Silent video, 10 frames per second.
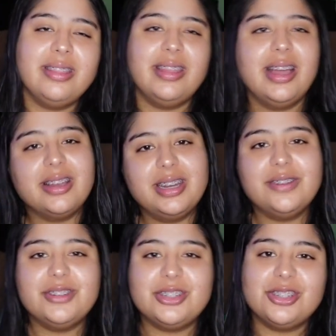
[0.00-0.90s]
that good
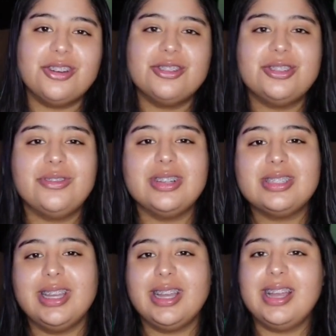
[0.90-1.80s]
of a show to where it's
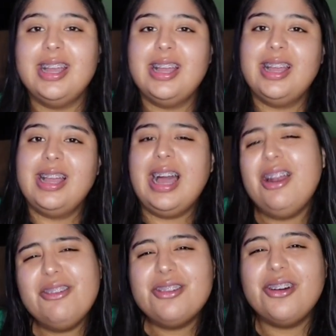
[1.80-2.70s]
like, I
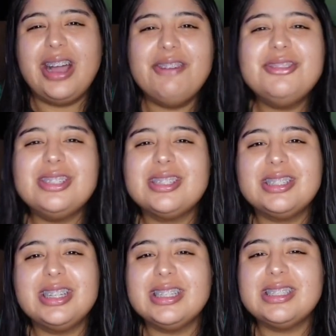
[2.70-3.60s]
don't know, I was
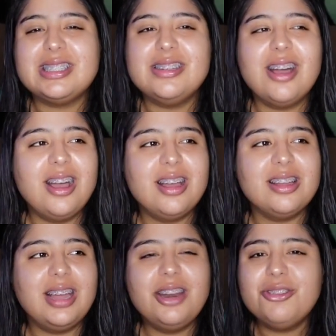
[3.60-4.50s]
just not,
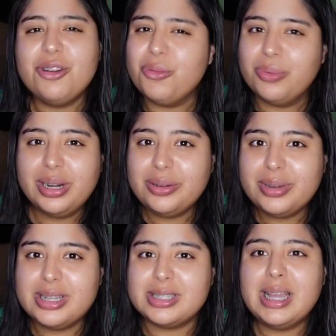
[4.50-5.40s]
I don't know what it
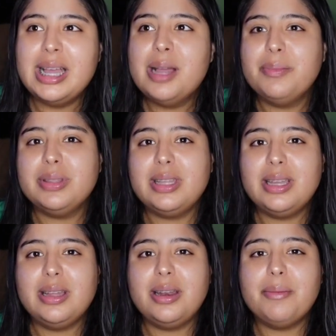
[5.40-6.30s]
was. But
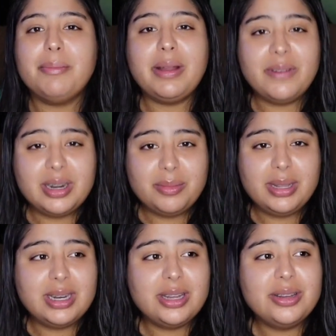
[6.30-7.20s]
then my friend
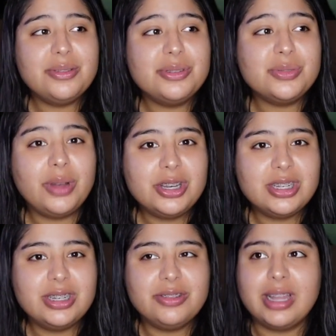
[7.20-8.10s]
Amina was
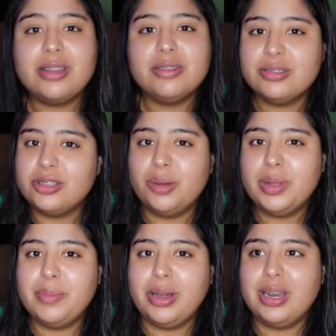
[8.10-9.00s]
watching, like, told me
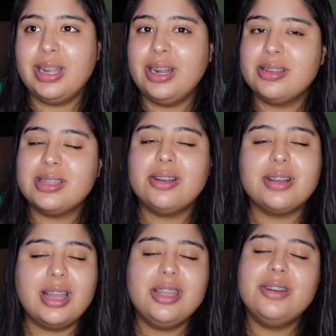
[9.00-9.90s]
about it, and I was like, okay, you